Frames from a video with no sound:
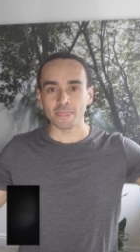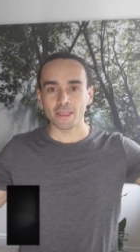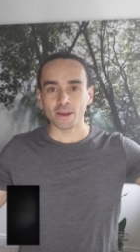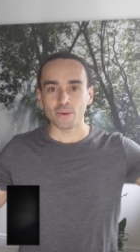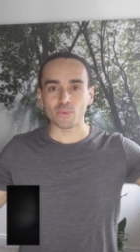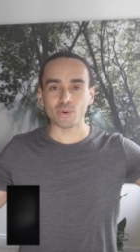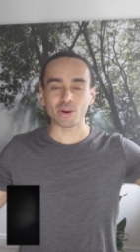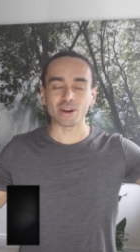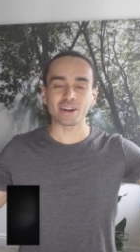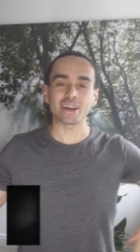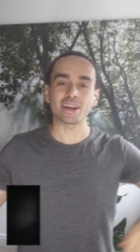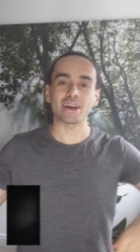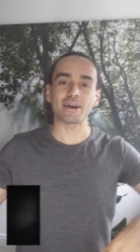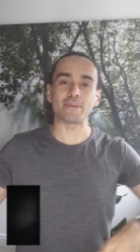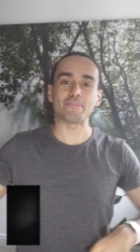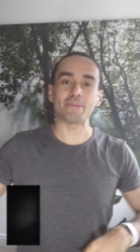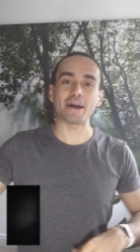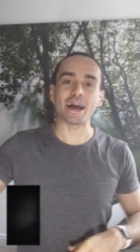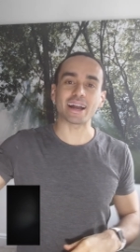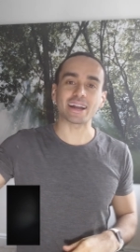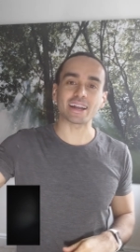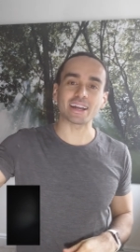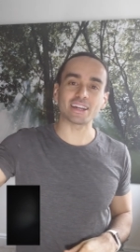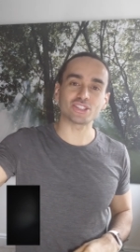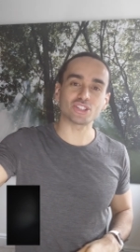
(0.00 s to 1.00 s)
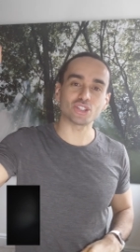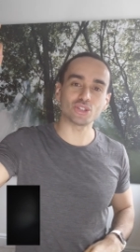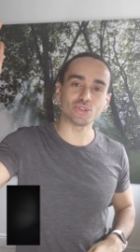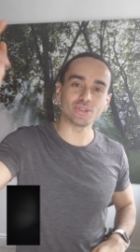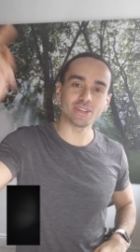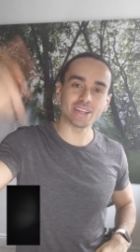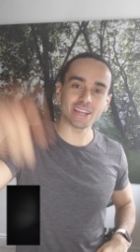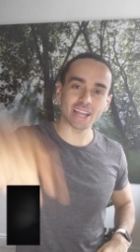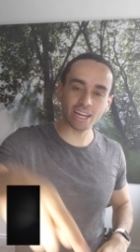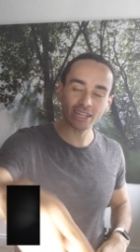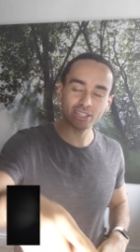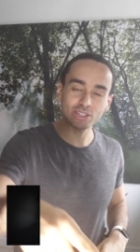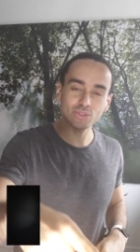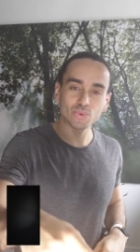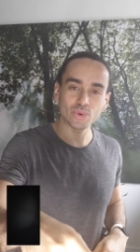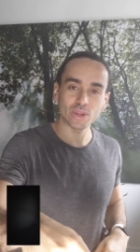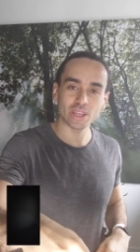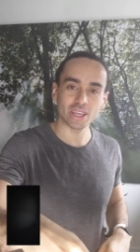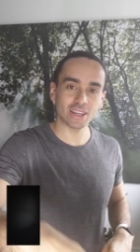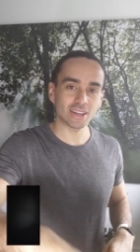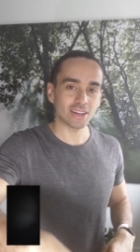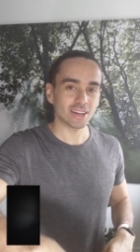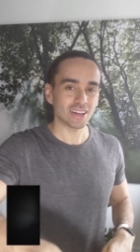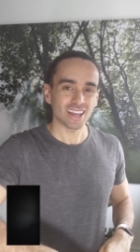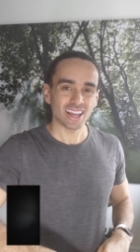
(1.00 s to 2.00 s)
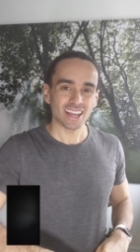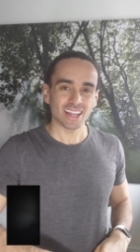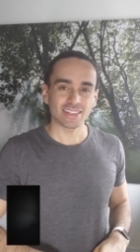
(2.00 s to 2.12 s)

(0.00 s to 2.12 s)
We're going to come back at you next week.